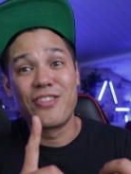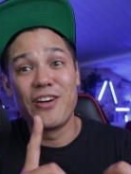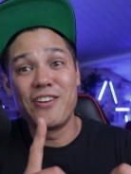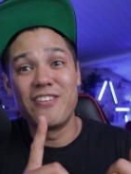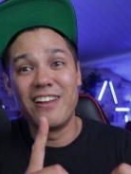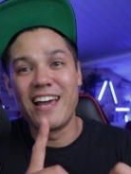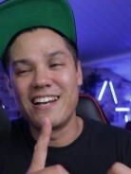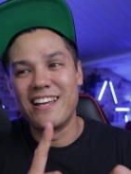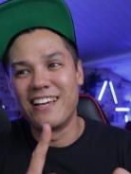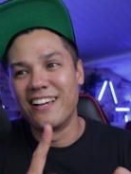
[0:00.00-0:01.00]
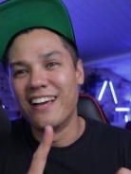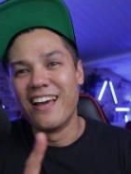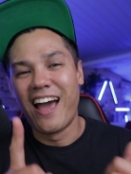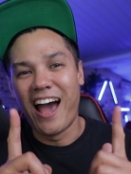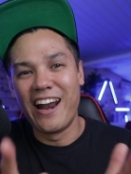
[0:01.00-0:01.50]
thunder and lightning,
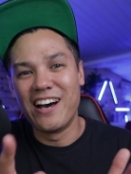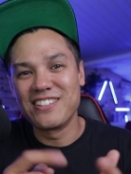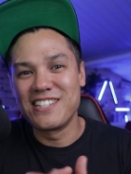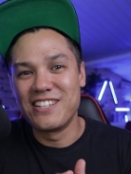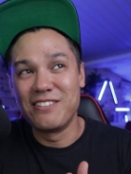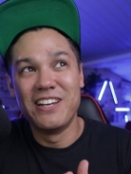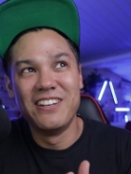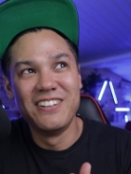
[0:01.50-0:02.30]
and I'll see you.